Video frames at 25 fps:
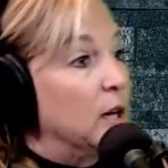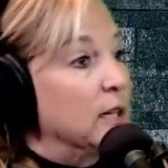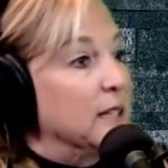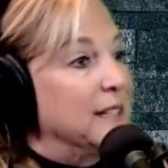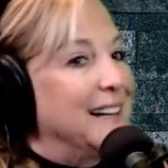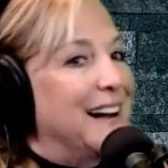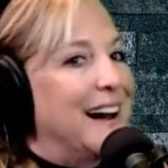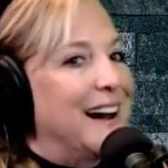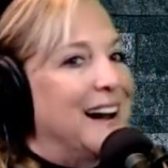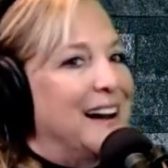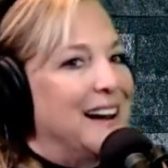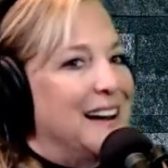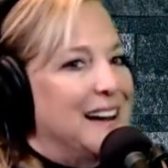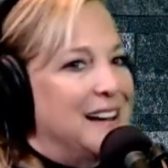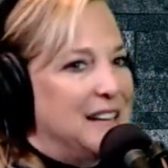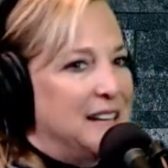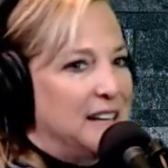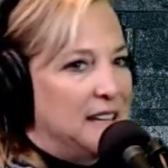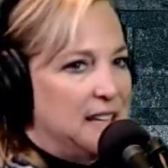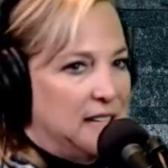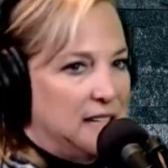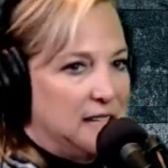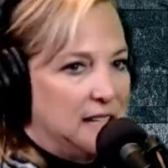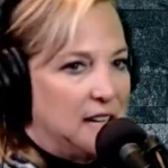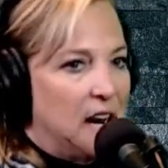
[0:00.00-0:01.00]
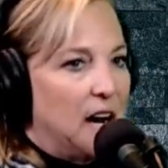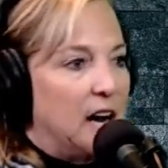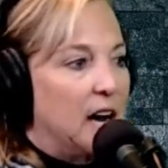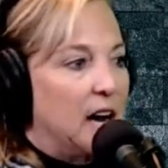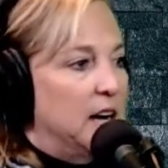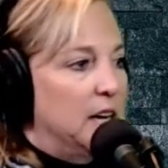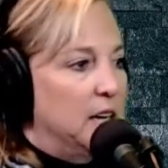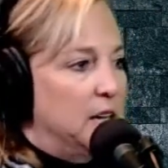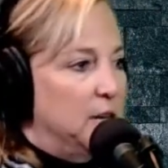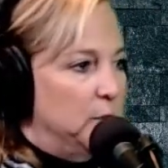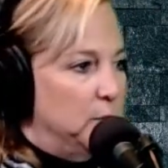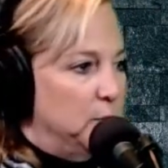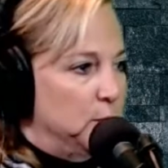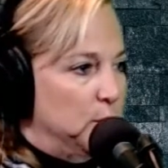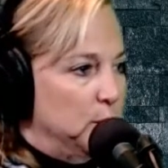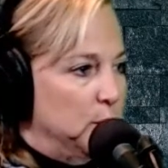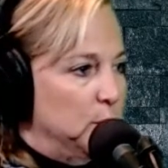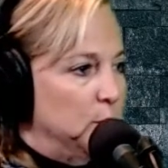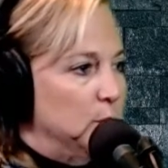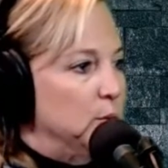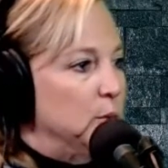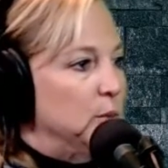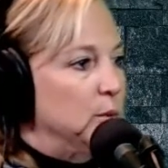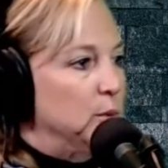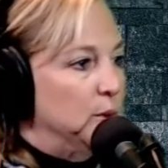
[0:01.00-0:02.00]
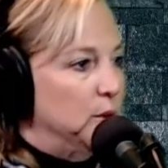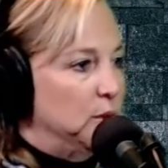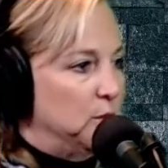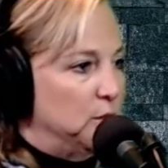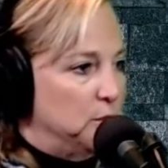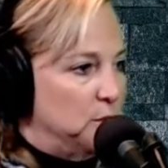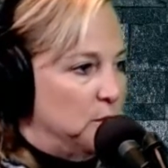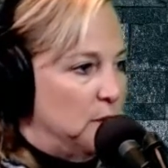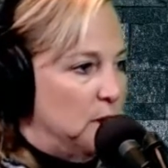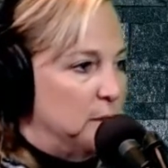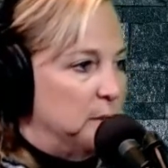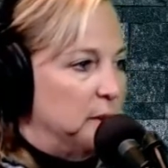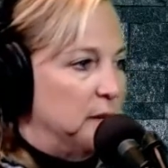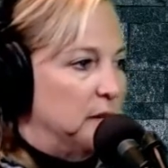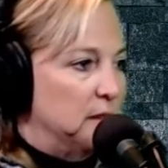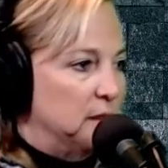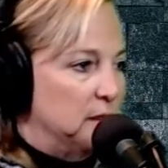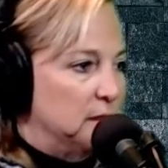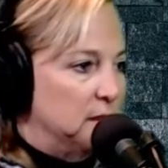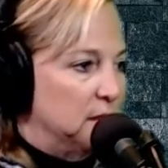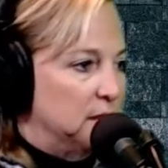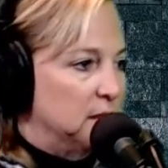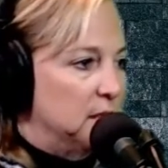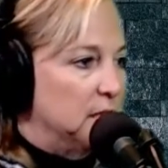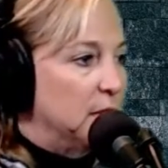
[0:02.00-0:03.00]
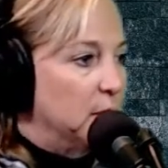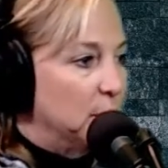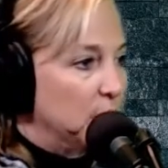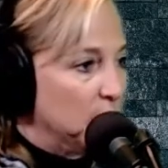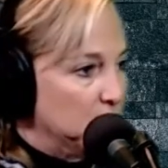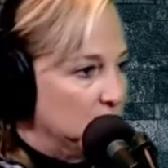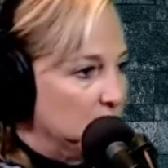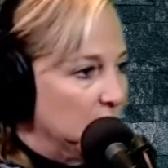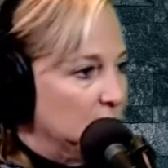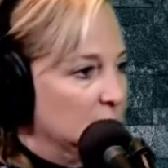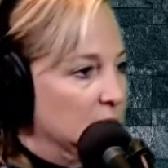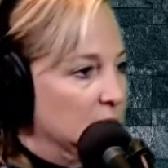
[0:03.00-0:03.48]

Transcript: guide through the trauma. You know what I mean?